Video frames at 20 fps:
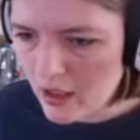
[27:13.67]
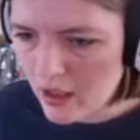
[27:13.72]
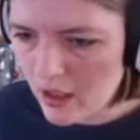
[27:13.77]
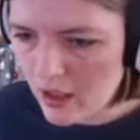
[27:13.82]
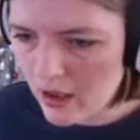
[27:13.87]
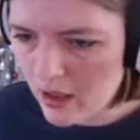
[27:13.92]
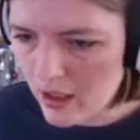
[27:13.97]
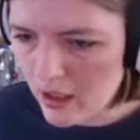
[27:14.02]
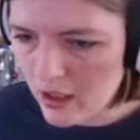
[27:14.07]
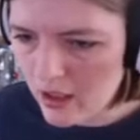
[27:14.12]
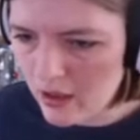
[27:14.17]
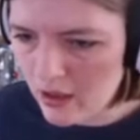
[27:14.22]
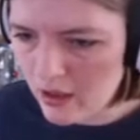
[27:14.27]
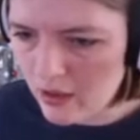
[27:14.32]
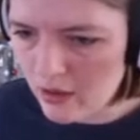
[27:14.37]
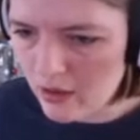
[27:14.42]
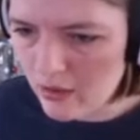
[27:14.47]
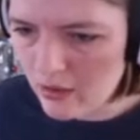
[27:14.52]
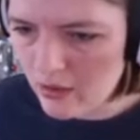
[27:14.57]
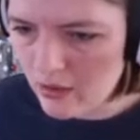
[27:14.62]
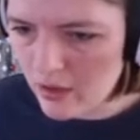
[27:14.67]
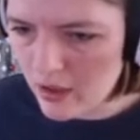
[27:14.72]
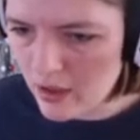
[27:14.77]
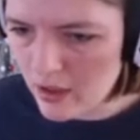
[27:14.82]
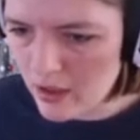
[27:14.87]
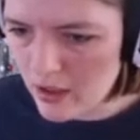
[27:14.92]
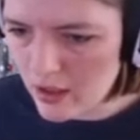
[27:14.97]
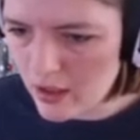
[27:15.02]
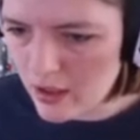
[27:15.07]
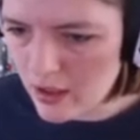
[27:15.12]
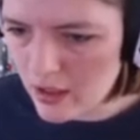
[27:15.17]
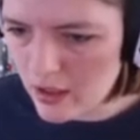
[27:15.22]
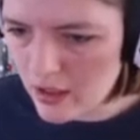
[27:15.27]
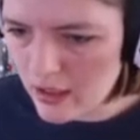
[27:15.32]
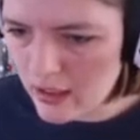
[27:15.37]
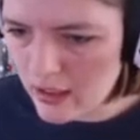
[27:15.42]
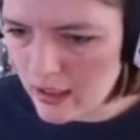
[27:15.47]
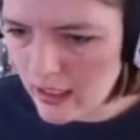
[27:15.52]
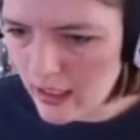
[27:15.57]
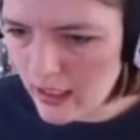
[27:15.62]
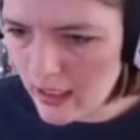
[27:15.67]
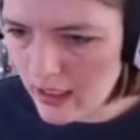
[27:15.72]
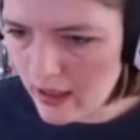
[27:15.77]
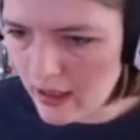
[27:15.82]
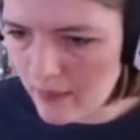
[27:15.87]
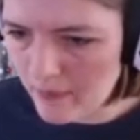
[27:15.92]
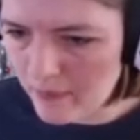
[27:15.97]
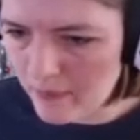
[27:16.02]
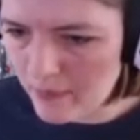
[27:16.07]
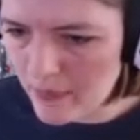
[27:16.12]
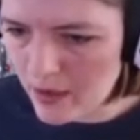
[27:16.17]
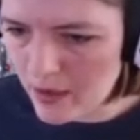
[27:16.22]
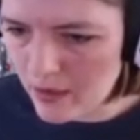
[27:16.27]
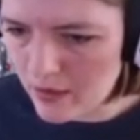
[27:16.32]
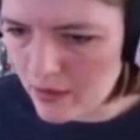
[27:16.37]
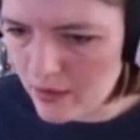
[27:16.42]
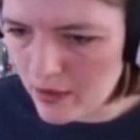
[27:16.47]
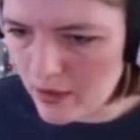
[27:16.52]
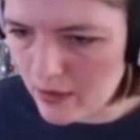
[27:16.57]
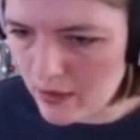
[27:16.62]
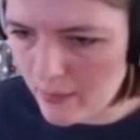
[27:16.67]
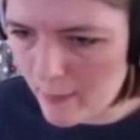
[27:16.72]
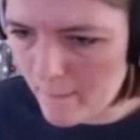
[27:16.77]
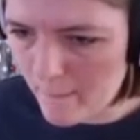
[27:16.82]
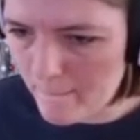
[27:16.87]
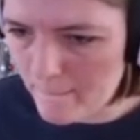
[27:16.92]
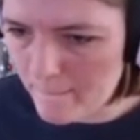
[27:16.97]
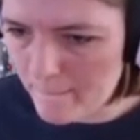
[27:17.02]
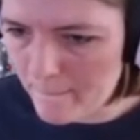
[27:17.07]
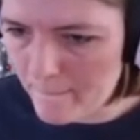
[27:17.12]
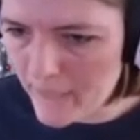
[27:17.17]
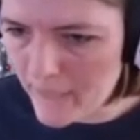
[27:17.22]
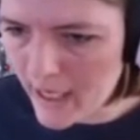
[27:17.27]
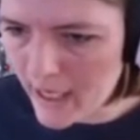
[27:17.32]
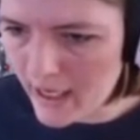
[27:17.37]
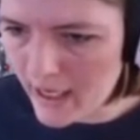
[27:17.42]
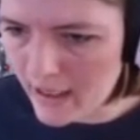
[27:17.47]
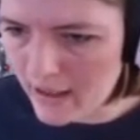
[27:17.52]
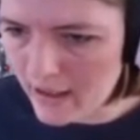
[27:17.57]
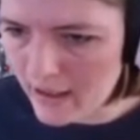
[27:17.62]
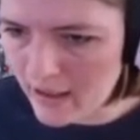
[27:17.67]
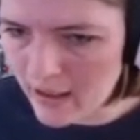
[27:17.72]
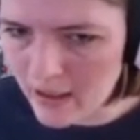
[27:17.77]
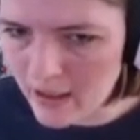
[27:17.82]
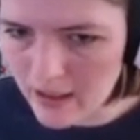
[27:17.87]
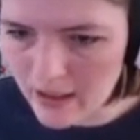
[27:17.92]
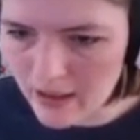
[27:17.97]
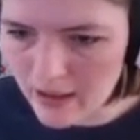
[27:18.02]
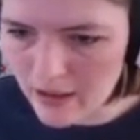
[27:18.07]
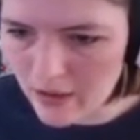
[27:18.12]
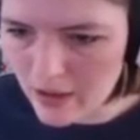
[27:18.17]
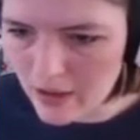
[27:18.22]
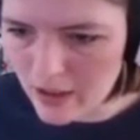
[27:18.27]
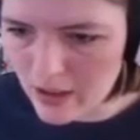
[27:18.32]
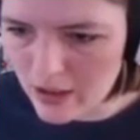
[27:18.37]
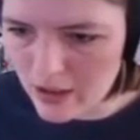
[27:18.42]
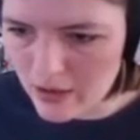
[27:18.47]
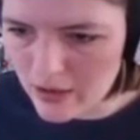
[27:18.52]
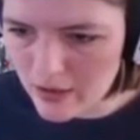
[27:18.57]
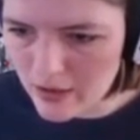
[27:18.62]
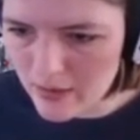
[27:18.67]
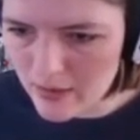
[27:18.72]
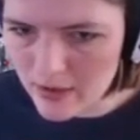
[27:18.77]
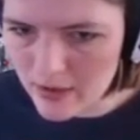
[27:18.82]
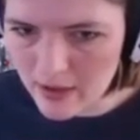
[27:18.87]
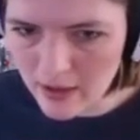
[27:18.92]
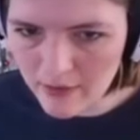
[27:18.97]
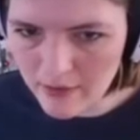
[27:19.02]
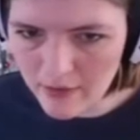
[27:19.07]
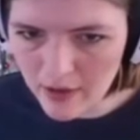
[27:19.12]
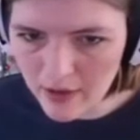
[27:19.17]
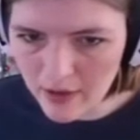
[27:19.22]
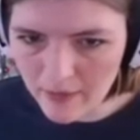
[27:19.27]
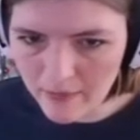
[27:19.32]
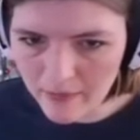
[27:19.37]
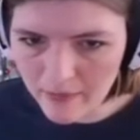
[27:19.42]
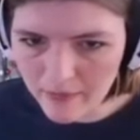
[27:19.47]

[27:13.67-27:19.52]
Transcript: All right, you need to get up your little butt and you need to do some stuff here.